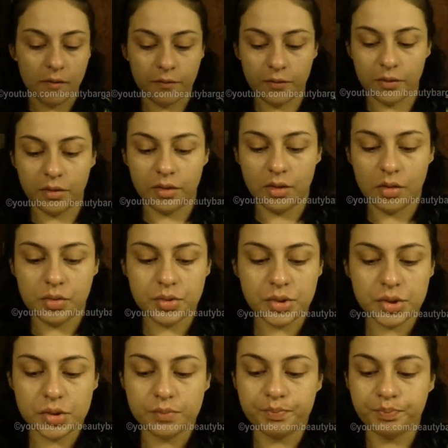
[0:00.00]
For those
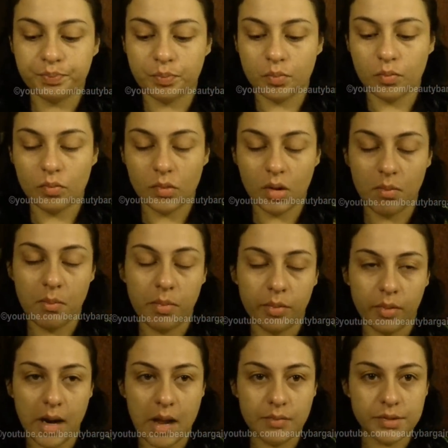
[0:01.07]

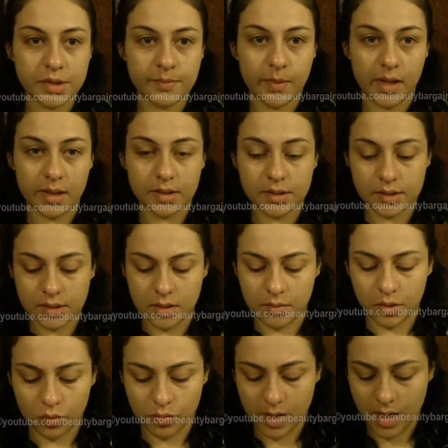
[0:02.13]
brown spots
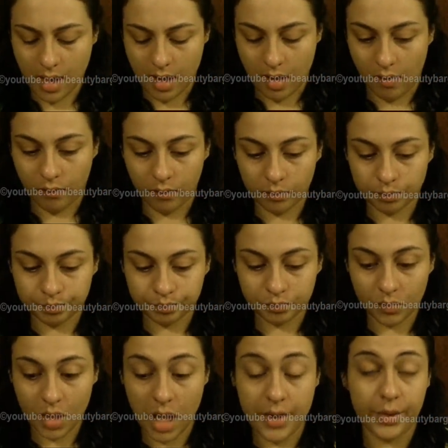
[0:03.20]
that you might have,
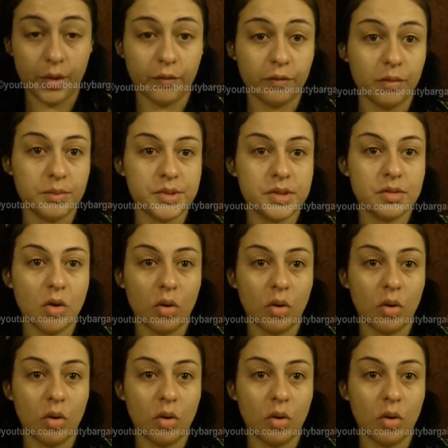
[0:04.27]
I don't know, from